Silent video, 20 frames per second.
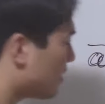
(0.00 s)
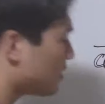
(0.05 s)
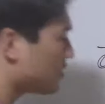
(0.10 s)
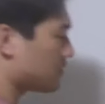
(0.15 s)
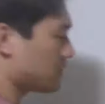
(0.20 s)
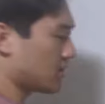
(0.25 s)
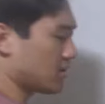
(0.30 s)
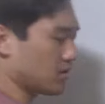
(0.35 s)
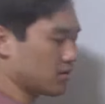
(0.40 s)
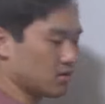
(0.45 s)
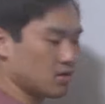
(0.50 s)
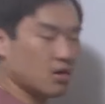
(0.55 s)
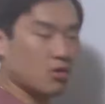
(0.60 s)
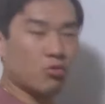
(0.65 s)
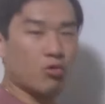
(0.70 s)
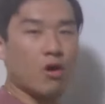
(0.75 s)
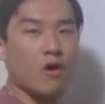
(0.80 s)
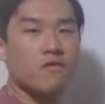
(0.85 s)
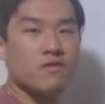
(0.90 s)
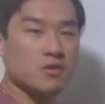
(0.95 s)
So
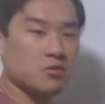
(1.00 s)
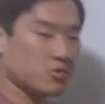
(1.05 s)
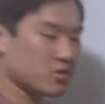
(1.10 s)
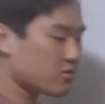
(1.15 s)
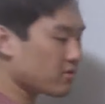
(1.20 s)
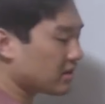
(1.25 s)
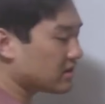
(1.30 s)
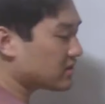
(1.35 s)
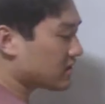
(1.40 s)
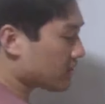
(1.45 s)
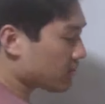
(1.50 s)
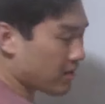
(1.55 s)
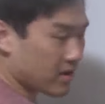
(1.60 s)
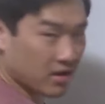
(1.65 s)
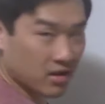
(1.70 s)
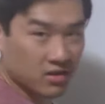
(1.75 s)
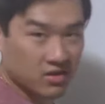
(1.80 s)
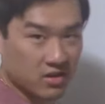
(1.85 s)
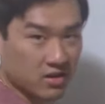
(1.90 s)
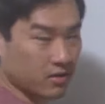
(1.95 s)
one of the regular example I
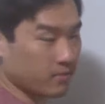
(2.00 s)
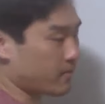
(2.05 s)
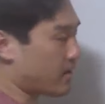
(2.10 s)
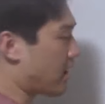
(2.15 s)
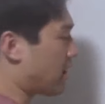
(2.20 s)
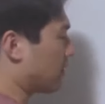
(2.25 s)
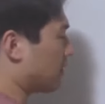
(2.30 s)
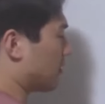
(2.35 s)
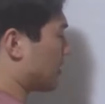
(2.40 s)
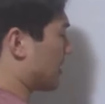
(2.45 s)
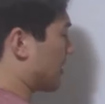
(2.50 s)
can think about right